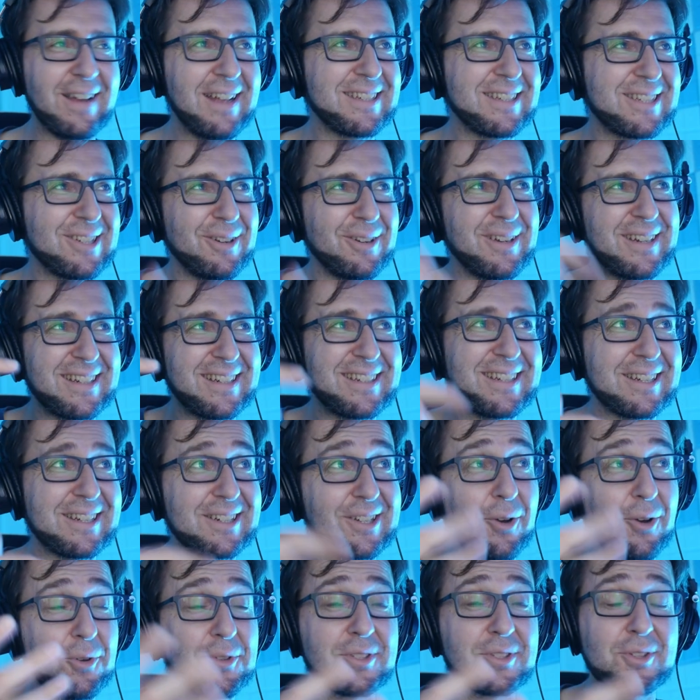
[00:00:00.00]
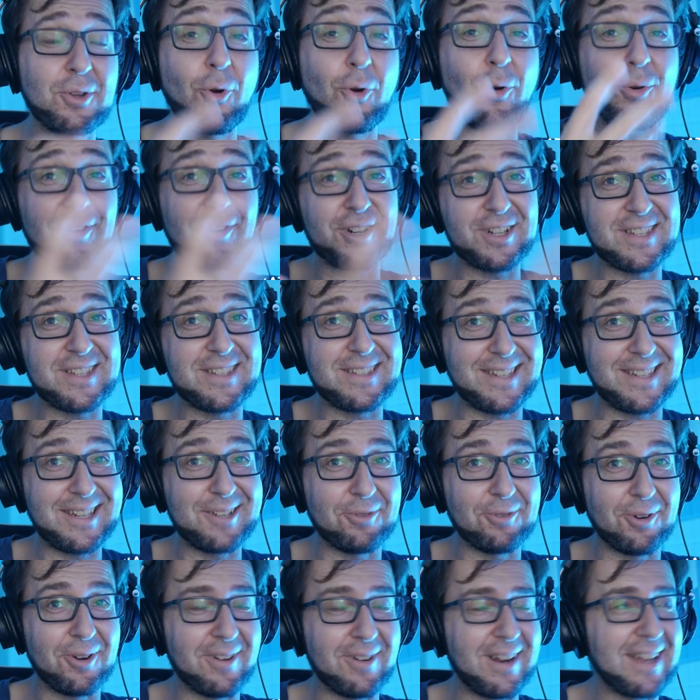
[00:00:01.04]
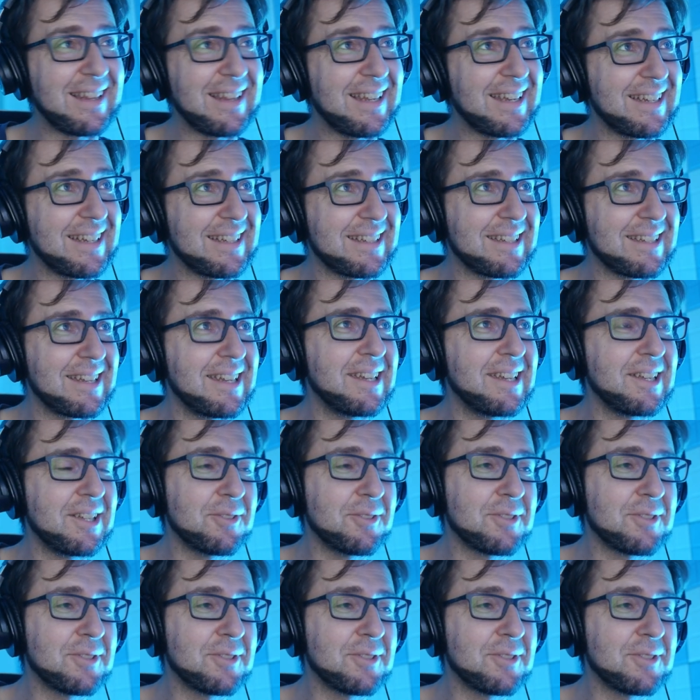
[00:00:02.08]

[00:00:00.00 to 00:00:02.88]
so it, it goes towards zero, right? Like it, you